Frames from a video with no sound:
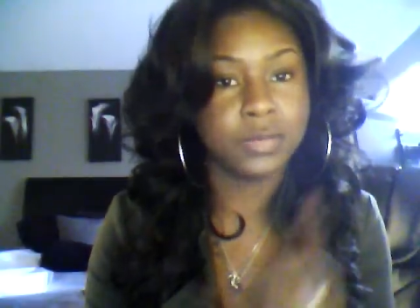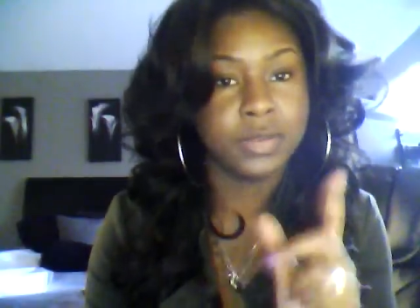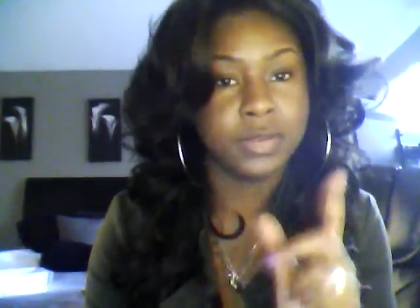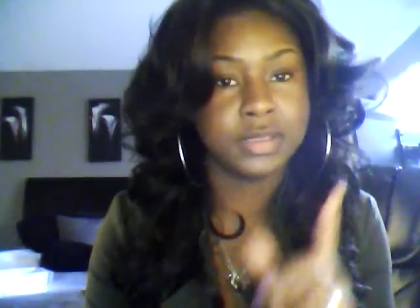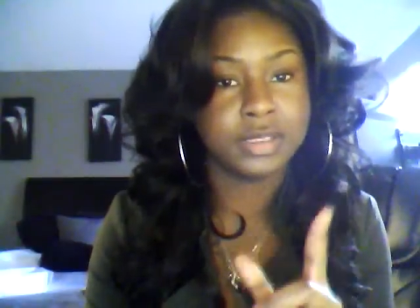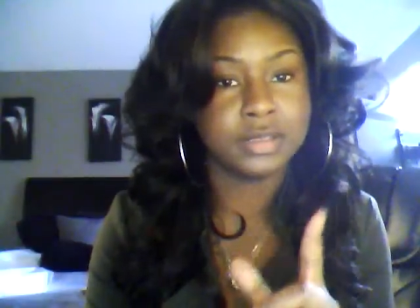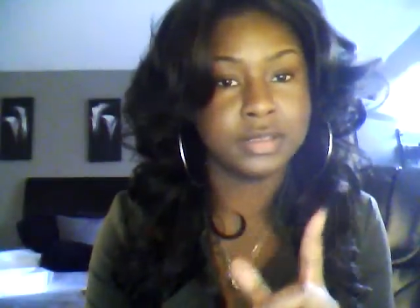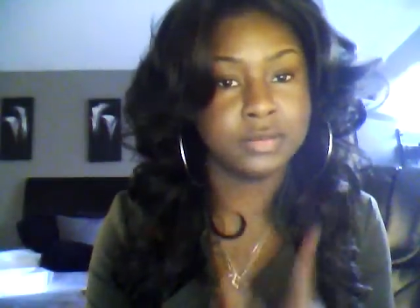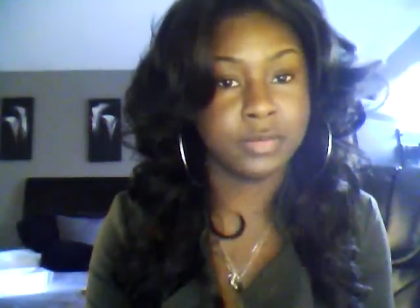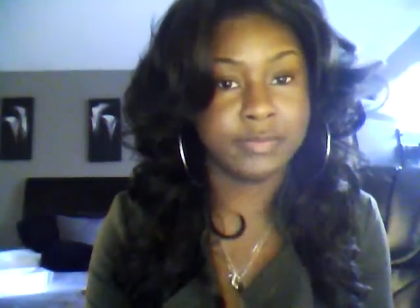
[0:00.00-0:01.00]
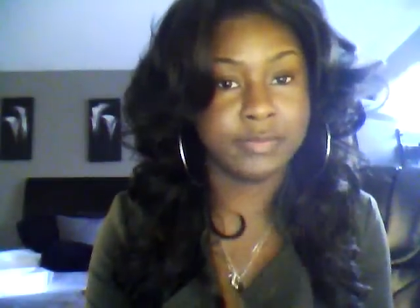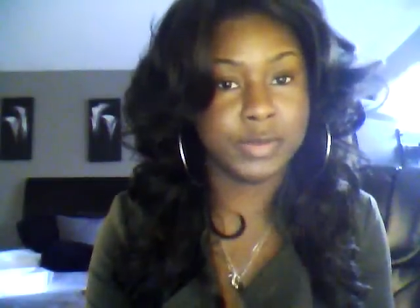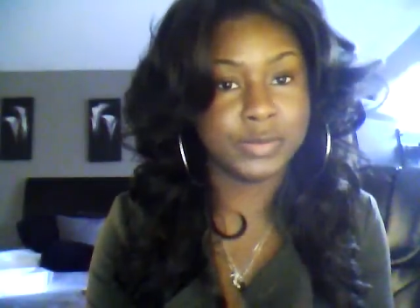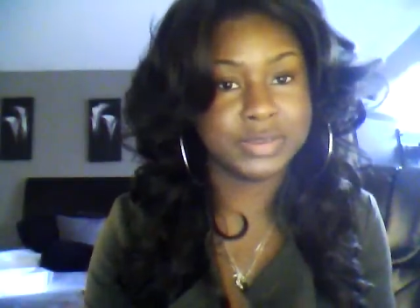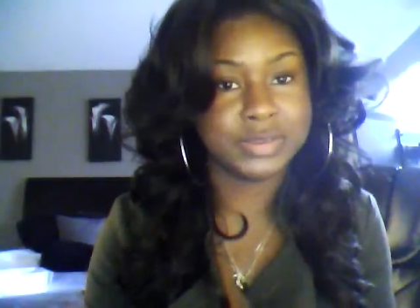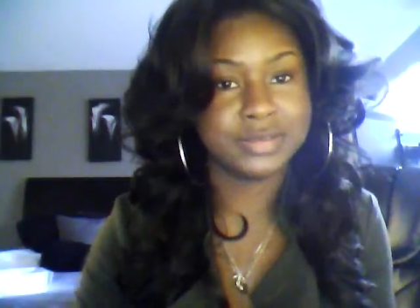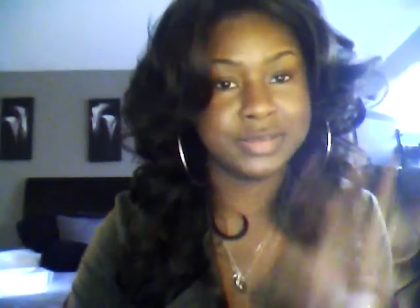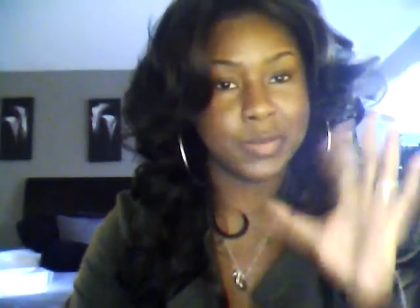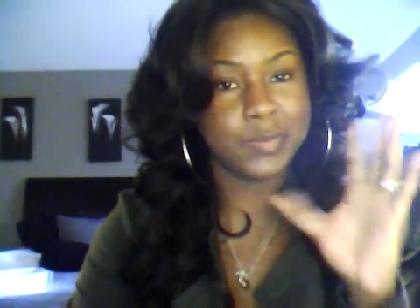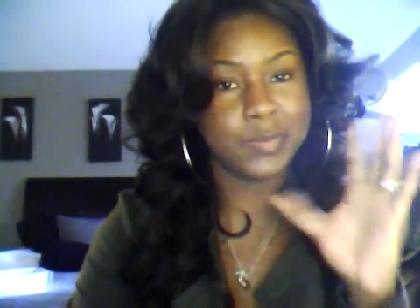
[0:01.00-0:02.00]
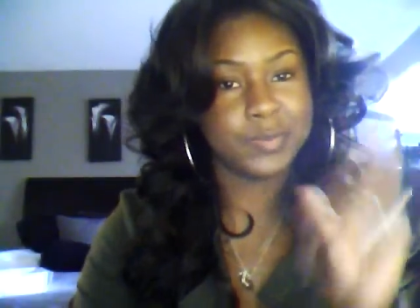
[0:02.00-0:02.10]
with the reviews. So.